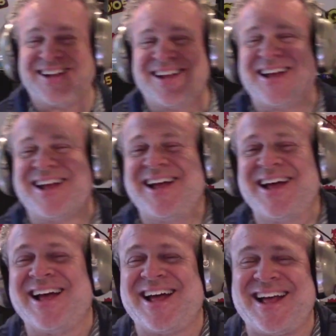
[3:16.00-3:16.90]

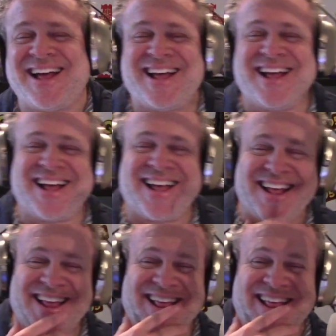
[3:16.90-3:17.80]

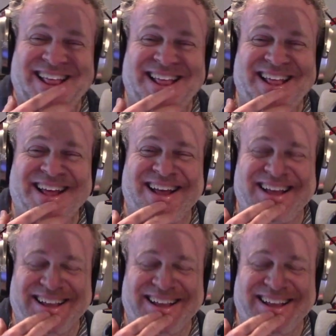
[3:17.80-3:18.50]
[no speech]